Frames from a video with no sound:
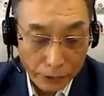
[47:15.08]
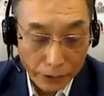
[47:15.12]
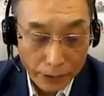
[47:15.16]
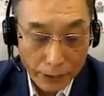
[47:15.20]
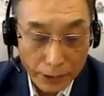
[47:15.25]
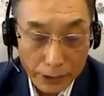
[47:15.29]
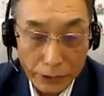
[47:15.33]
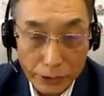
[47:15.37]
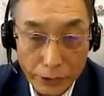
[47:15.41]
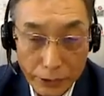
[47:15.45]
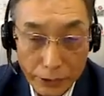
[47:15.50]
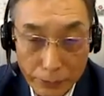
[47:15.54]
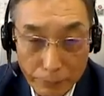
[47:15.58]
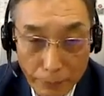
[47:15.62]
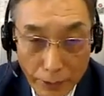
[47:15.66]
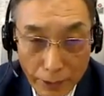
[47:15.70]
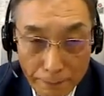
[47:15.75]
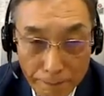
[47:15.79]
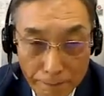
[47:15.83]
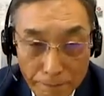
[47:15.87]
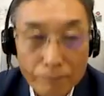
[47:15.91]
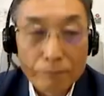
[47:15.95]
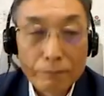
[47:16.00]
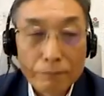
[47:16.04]
in,
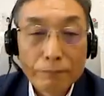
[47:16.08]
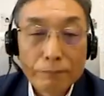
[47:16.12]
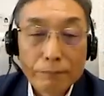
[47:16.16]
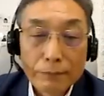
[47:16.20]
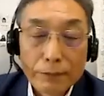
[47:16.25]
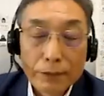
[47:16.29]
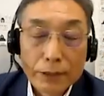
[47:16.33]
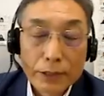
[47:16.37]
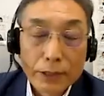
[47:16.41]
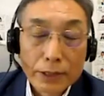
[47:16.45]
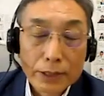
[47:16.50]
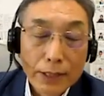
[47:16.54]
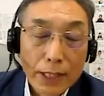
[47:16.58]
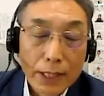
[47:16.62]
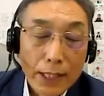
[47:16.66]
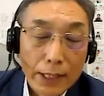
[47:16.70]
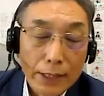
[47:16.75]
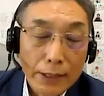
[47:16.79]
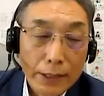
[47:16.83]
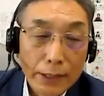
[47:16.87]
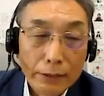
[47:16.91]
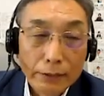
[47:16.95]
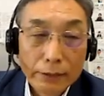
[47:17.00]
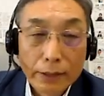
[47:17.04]
um,
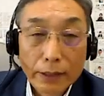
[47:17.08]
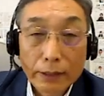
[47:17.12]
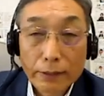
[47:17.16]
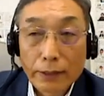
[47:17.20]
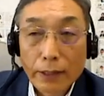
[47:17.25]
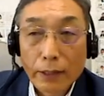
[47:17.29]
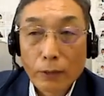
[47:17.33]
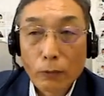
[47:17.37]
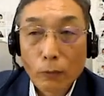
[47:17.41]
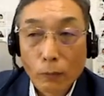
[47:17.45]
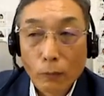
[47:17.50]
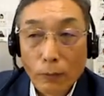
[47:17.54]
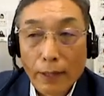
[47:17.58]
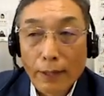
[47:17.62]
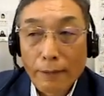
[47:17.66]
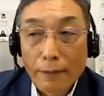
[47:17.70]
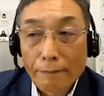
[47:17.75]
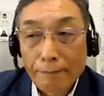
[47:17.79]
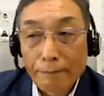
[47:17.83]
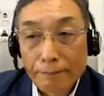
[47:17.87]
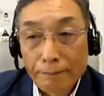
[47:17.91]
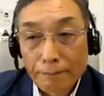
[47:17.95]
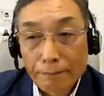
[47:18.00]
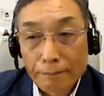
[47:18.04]
in
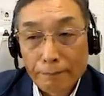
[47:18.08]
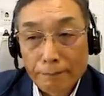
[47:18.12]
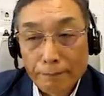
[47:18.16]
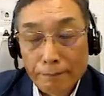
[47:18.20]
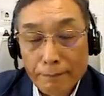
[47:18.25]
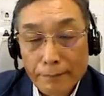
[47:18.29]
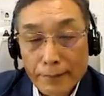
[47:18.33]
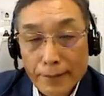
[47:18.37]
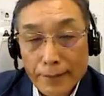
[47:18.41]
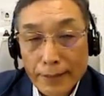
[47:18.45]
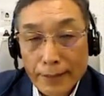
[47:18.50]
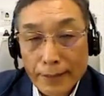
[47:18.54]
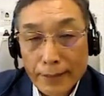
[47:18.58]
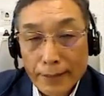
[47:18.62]
18,000 schools.